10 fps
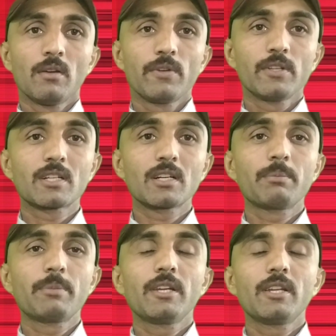Physical
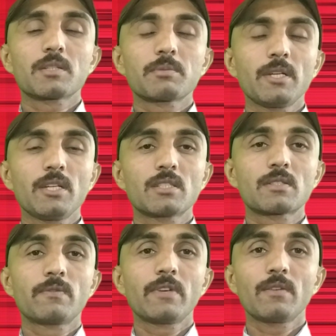barriers
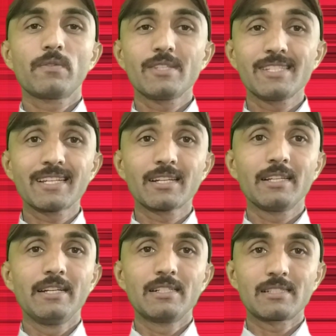means when physical
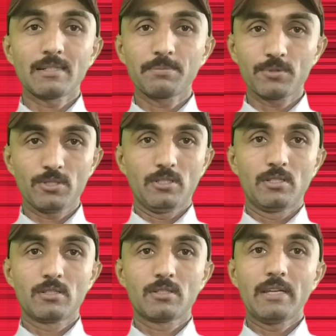
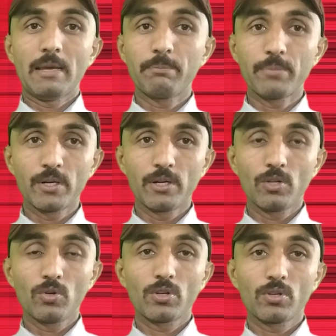interruptions happen
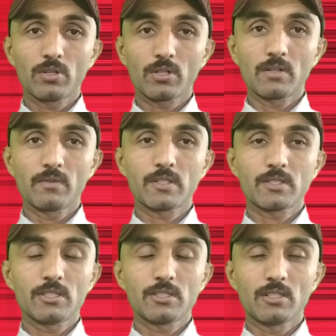during your
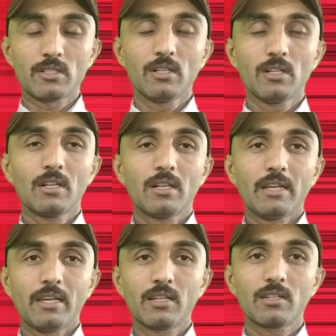conversation.
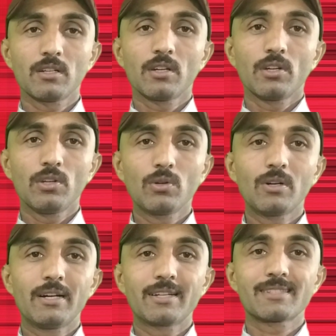Like you
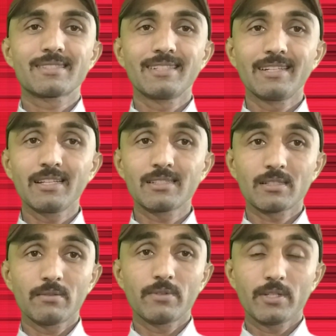are sitting
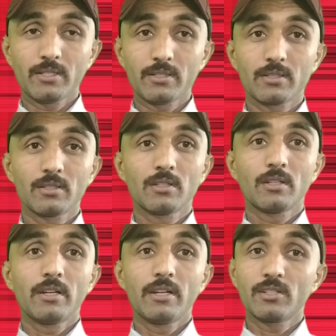somewhere
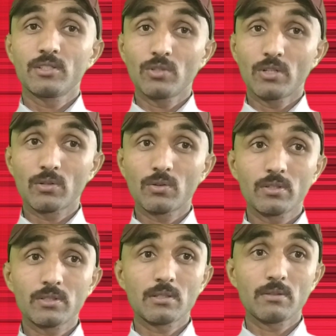and you are
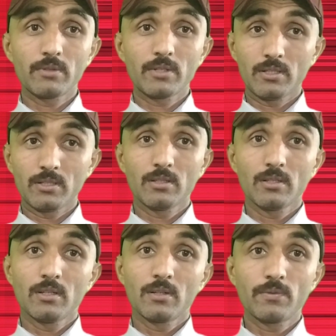going somewhere,
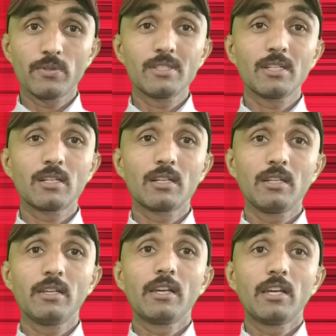
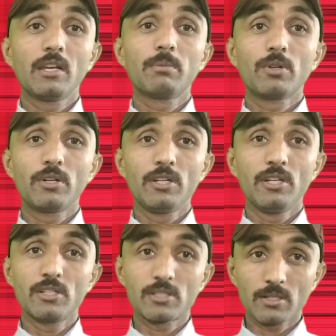physically anybody
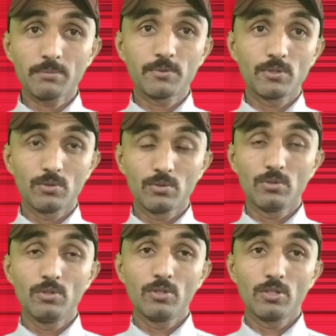interrupt
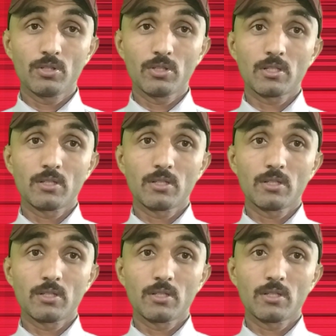you during your